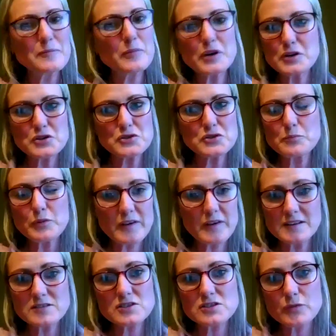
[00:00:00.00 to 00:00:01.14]
but it doesn't
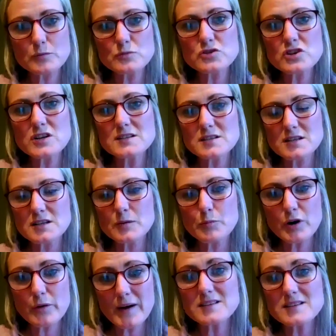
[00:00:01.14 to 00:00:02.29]
prevent us from treating you
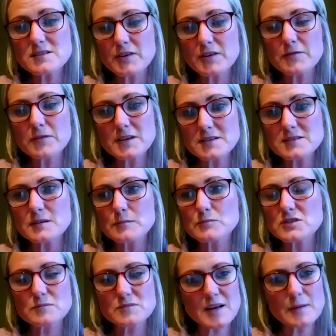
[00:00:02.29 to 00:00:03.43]
proactively for your
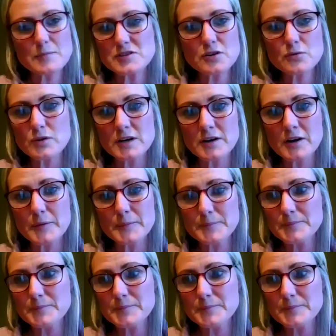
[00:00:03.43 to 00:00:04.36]
symptoms. Absolutely not.